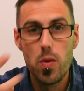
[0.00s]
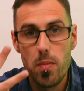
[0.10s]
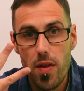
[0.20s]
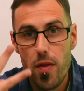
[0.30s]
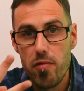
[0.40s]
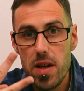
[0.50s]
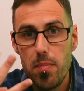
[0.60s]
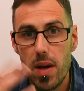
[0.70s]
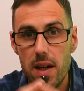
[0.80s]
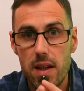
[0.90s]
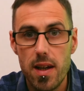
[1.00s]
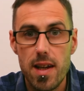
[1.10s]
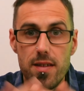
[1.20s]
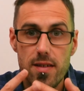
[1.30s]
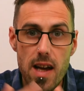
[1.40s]
#3 pick
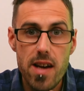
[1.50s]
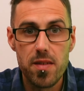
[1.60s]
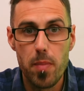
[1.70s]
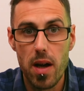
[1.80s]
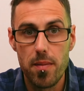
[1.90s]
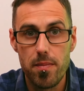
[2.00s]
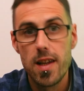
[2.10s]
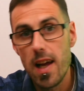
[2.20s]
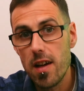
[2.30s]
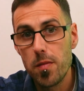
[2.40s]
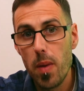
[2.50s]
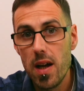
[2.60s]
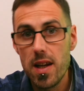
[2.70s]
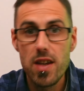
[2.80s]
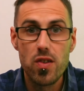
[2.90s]
is Dexpan.
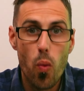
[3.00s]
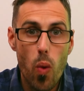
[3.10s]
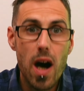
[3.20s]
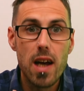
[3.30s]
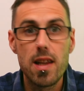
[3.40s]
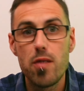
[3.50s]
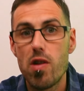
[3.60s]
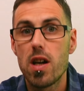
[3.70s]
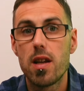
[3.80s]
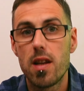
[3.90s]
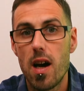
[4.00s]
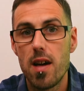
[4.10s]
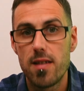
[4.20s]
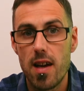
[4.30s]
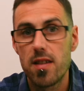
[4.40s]
Dexpan is a widely
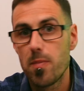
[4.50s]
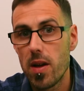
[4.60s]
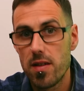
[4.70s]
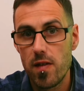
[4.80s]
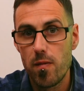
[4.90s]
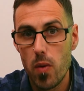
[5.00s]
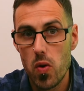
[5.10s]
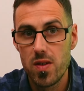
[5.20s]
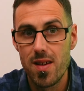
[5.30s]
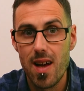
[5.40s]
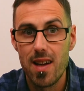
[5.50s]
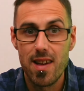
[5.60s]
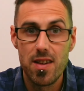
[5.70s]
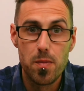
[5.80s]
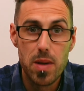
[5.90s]
recognized expansive mortar that
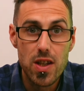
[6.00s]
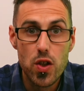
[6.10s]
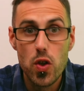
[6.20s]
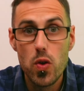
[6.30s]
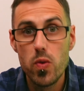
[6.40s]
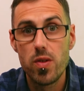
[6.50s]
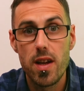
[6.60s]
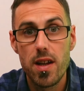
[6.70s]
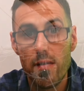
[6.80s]
has been used in a